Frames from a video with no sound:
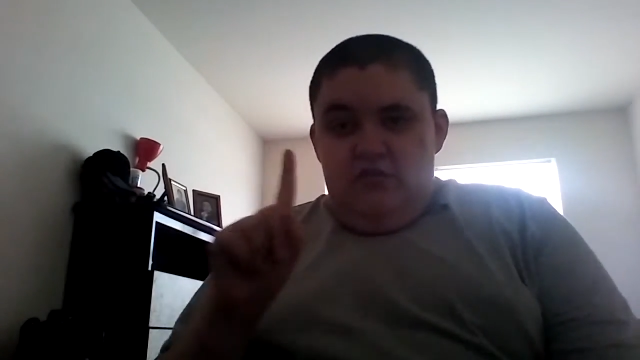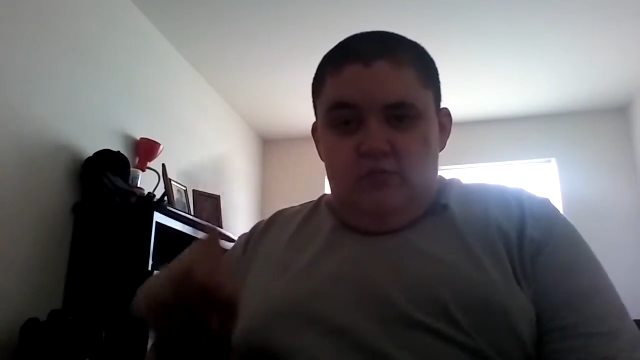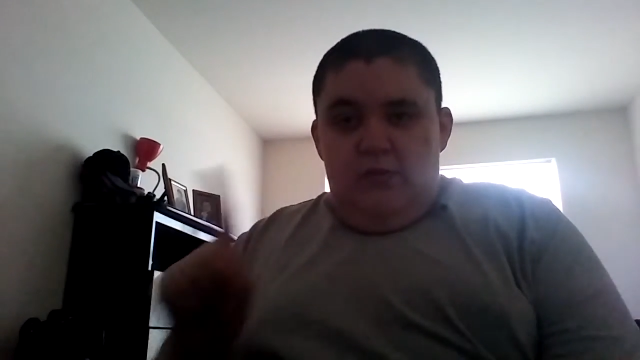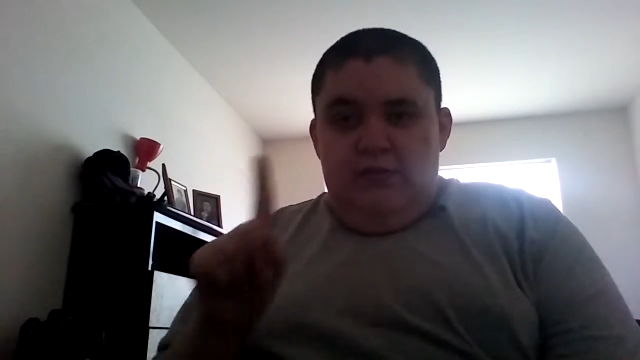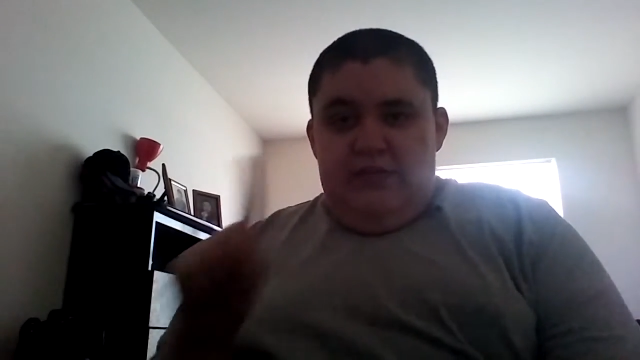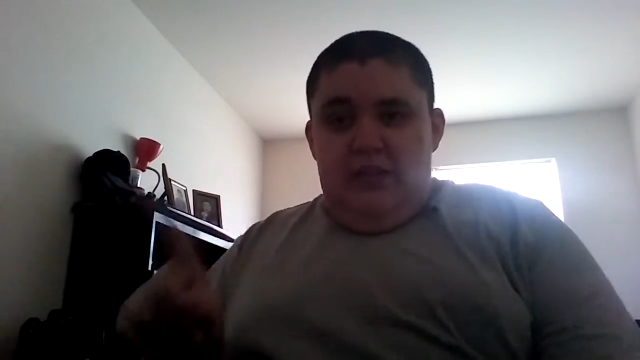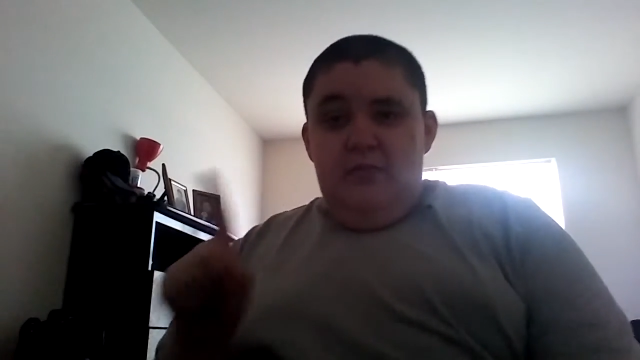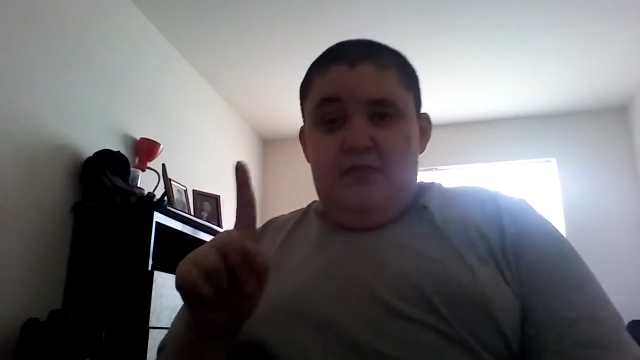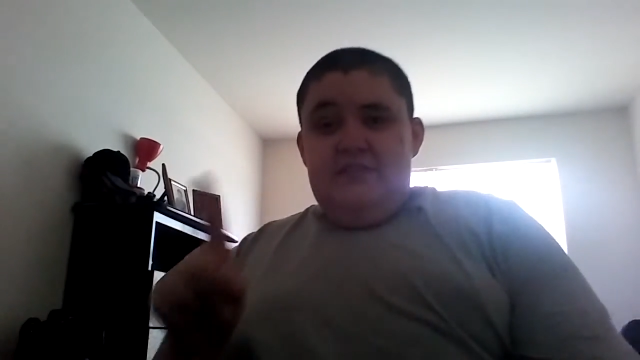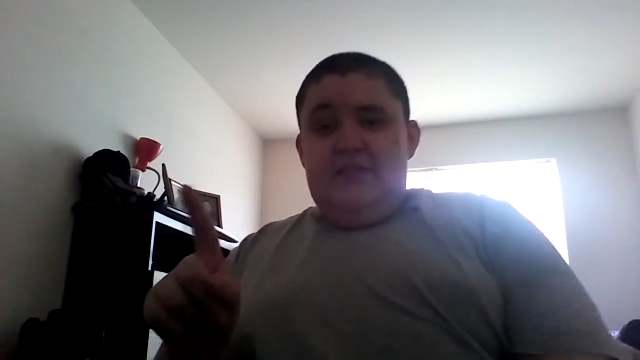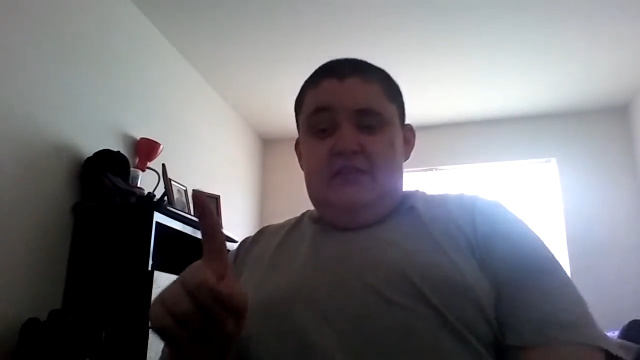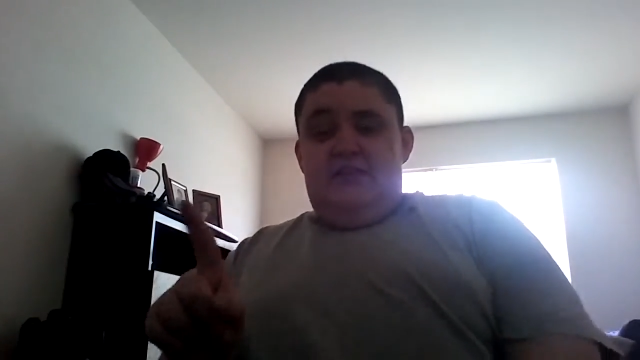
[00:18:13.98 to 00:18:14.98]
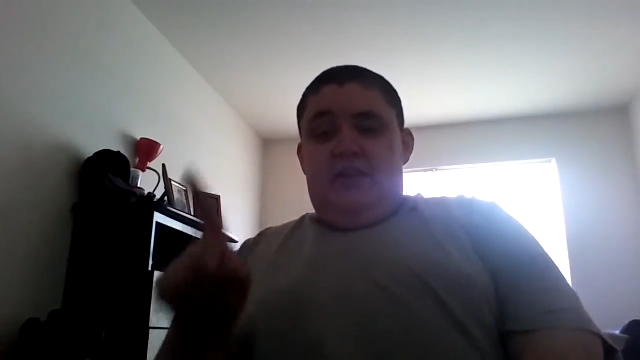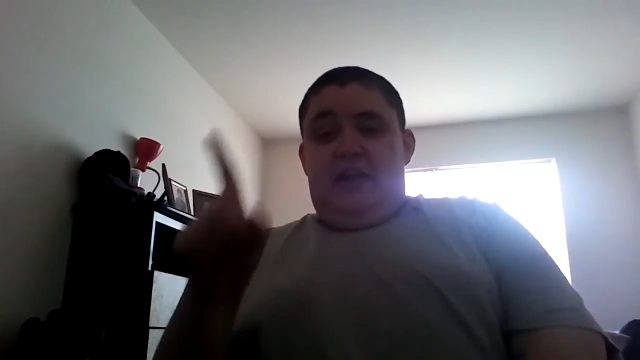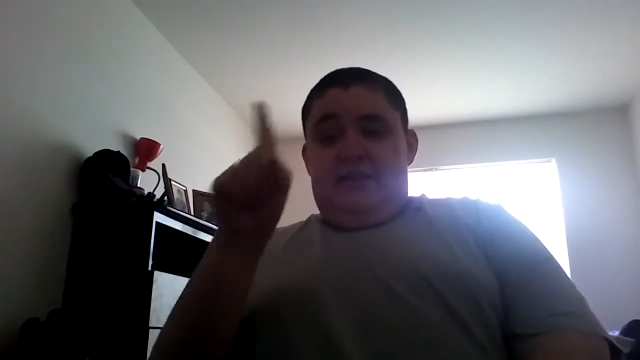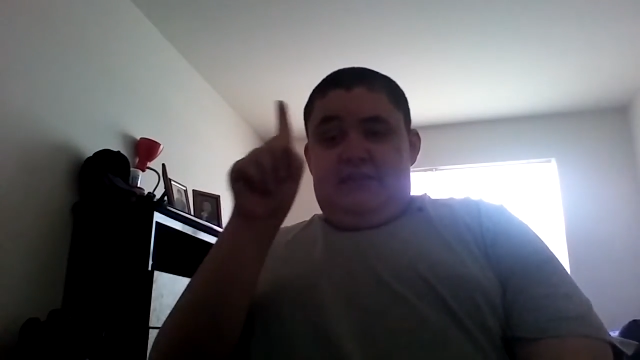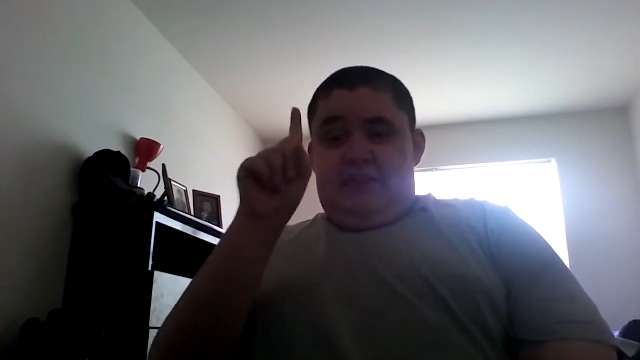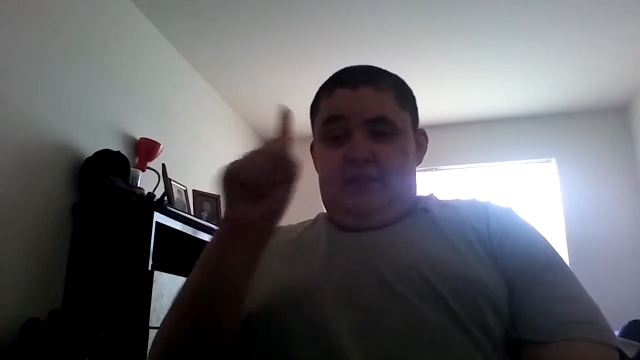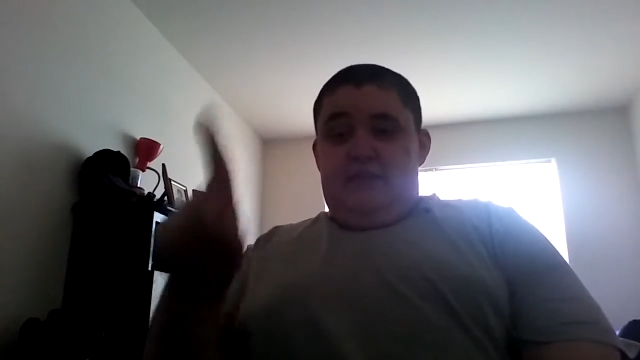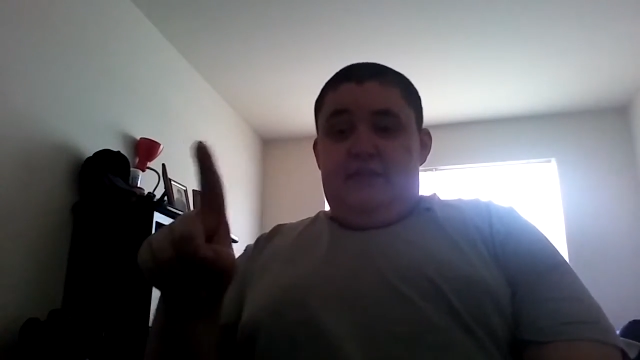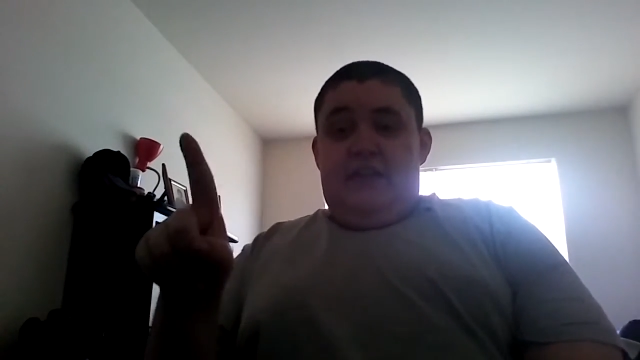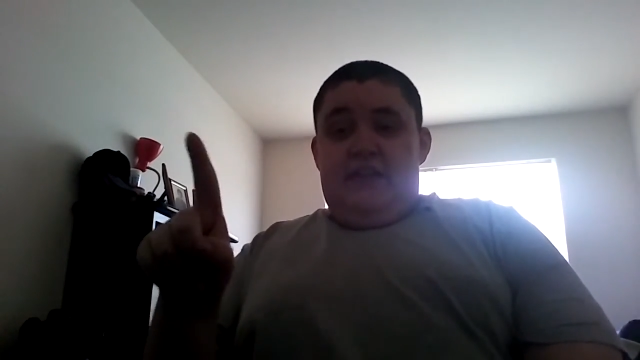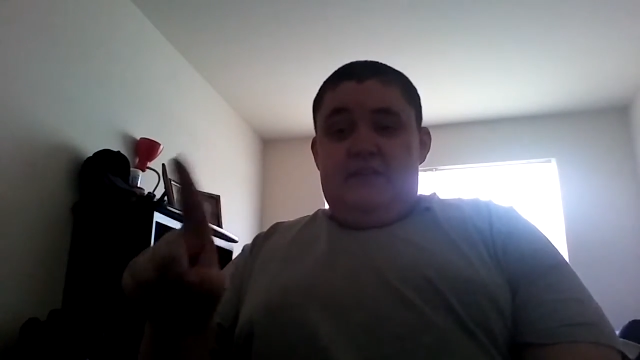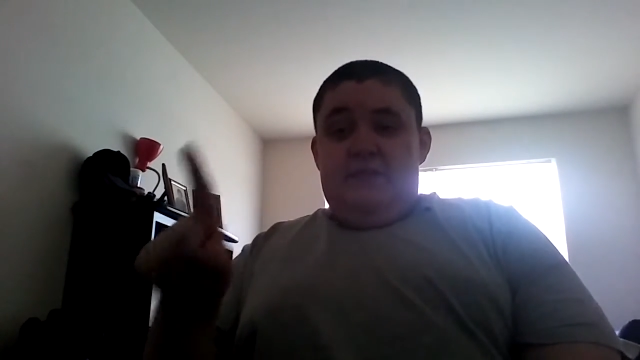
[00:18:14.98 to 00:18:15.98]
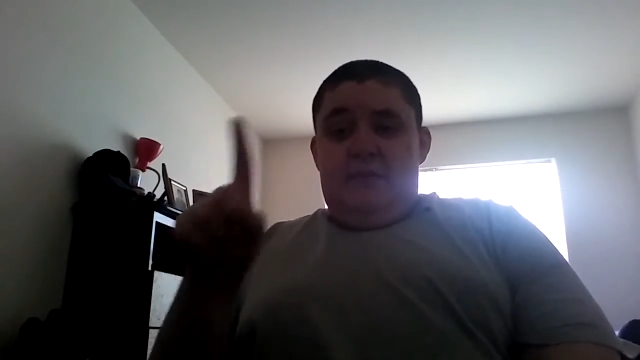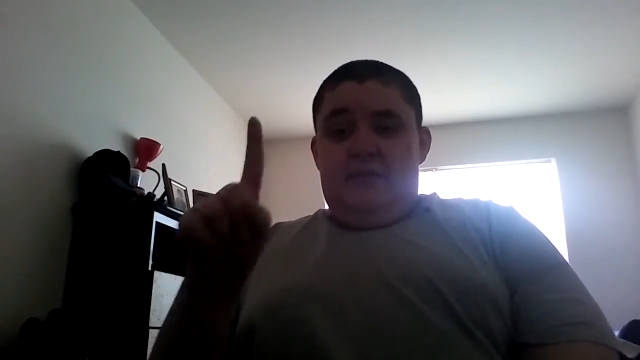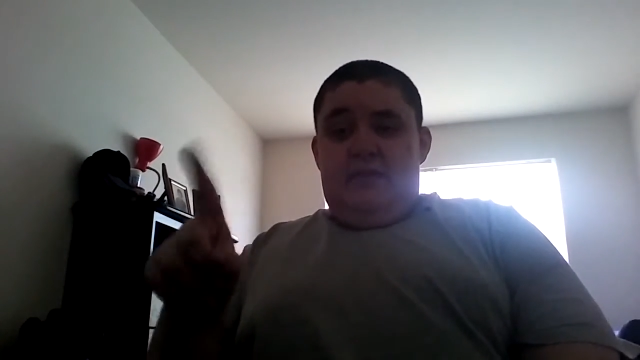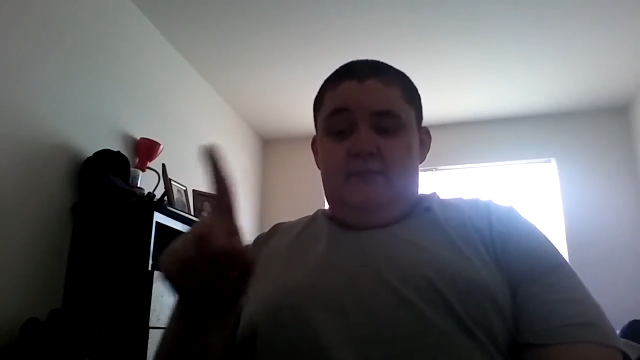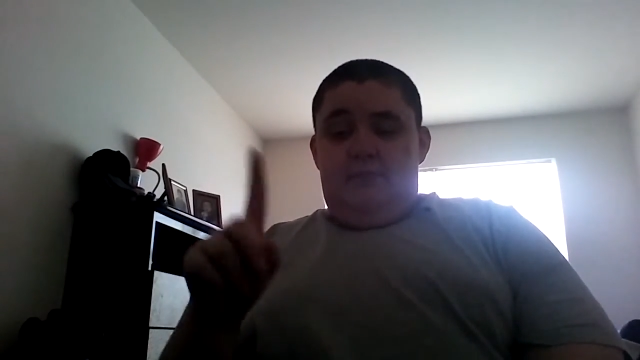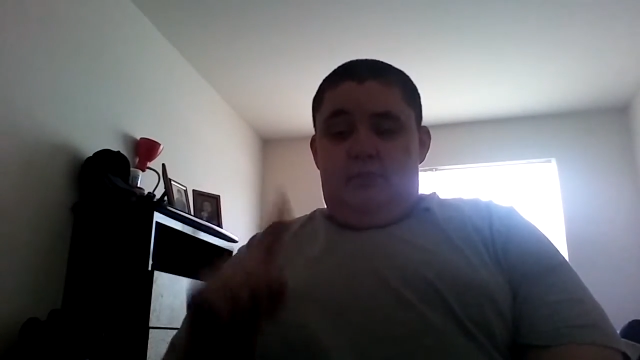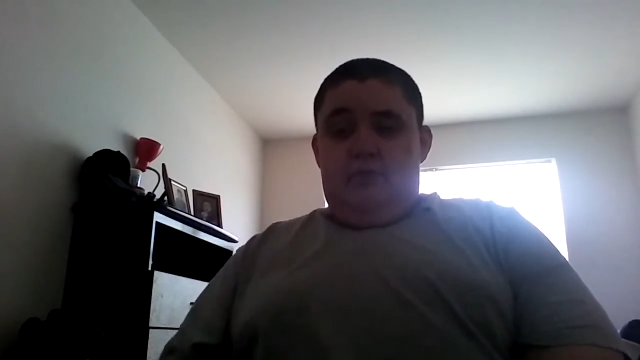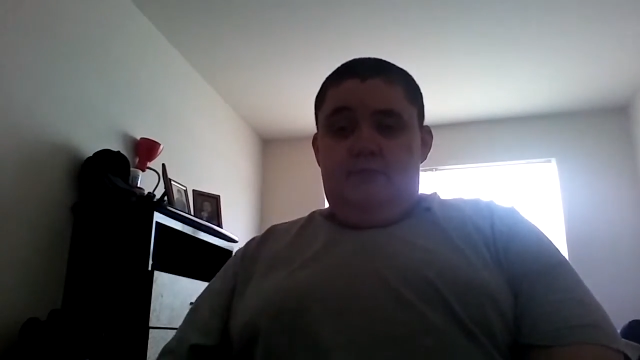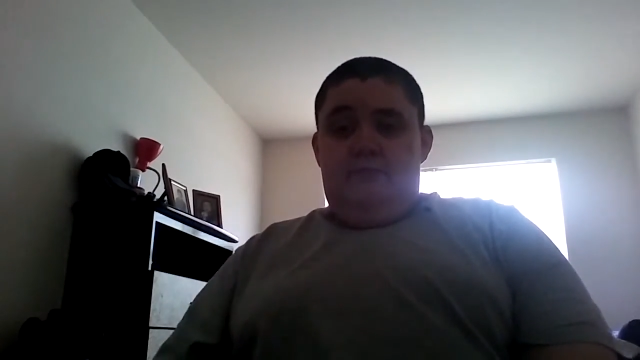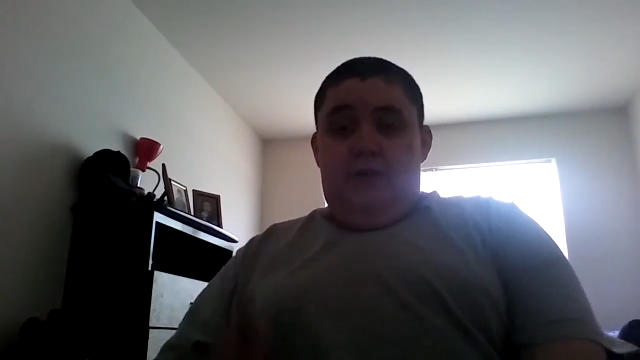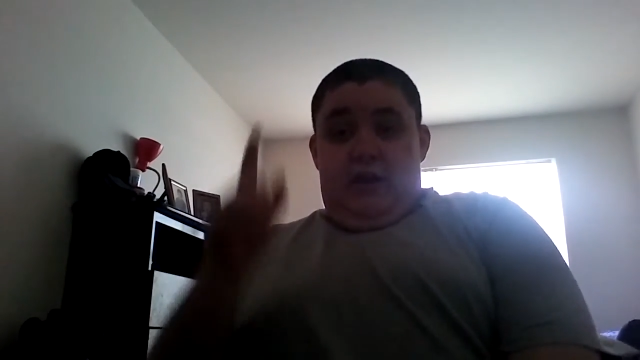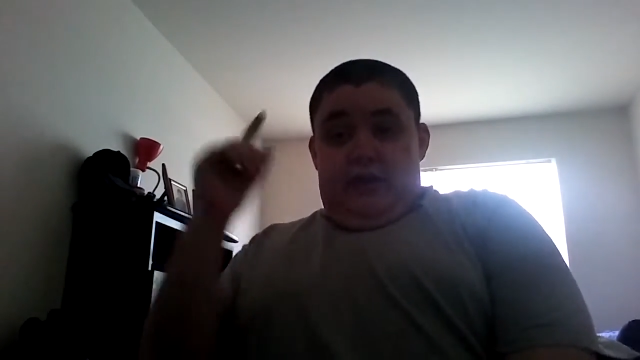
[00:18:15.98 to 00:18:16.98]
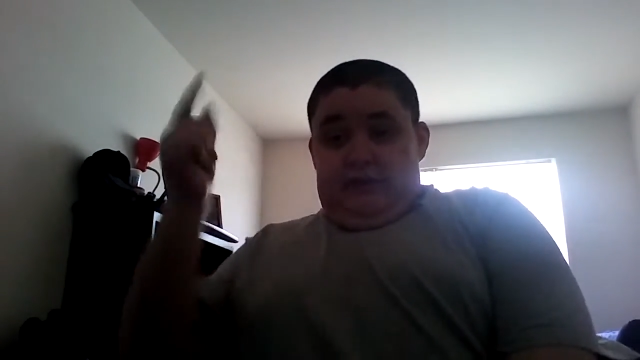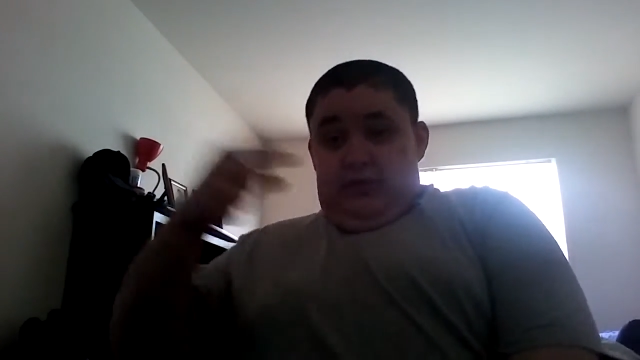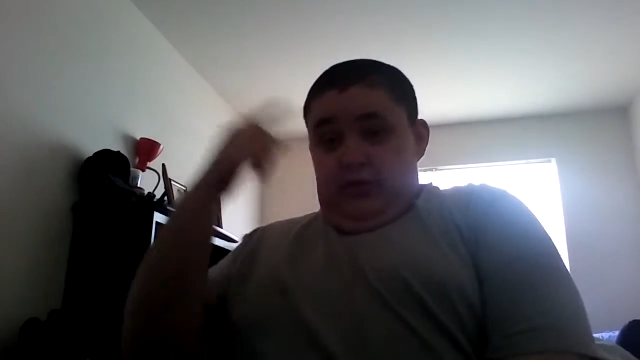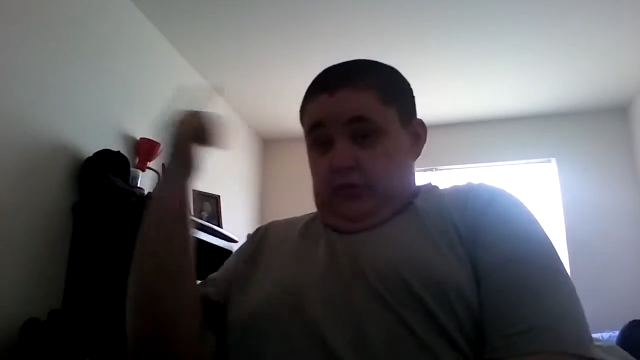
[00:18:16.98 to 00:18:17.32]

There's one thing I want to say to you guys. I know you guys are probably getting bored by